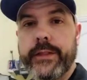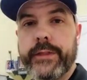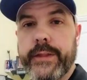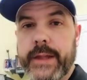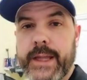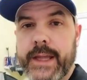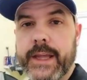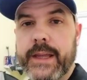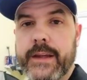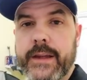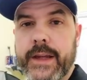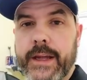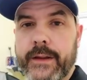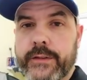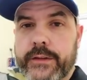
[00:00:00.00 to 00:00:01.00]

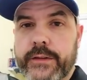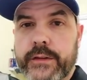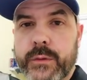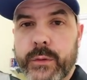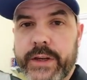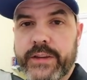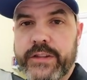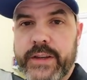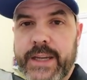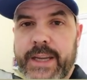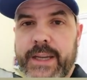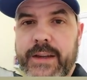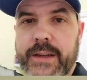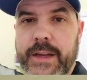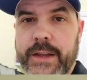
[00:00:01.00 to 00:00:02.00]
thick and
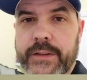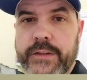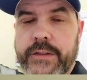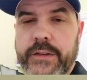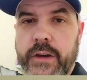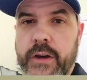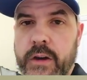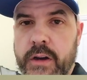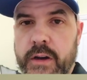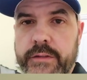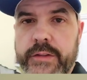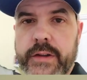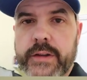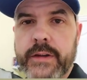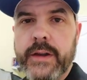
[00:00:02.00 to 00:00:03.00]
squishy and
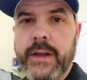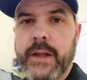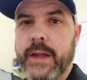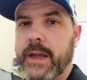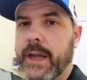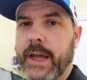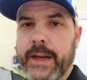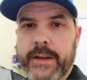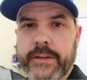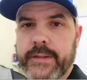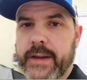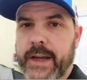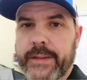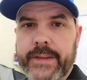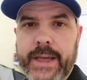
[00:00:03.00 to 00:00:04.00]
soft, and
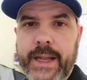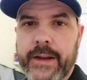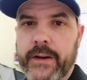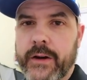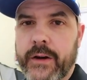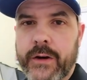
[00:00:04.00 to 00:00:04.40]
it's not that at